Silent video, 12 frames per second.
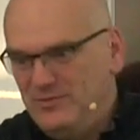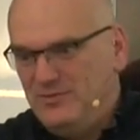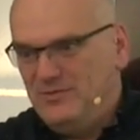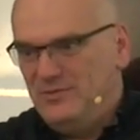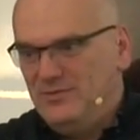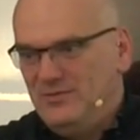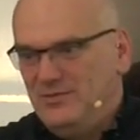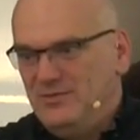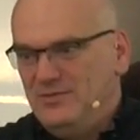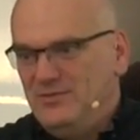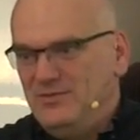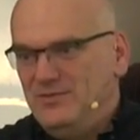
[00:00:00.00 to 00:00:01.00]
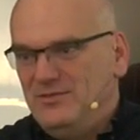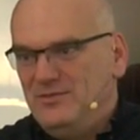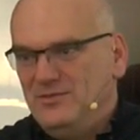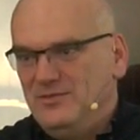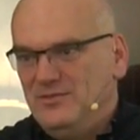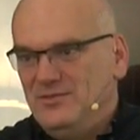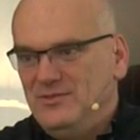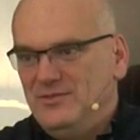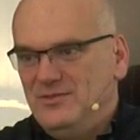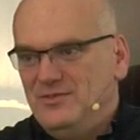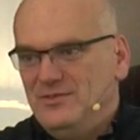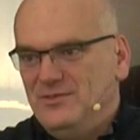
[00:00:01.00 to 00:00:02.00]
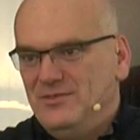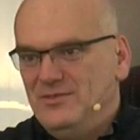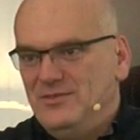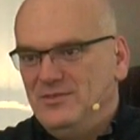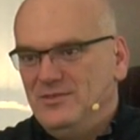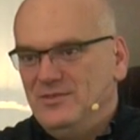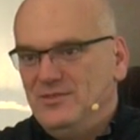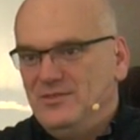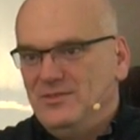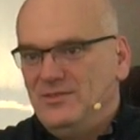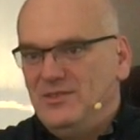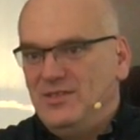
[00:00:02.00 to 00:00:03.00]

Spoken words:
Nobody speaks.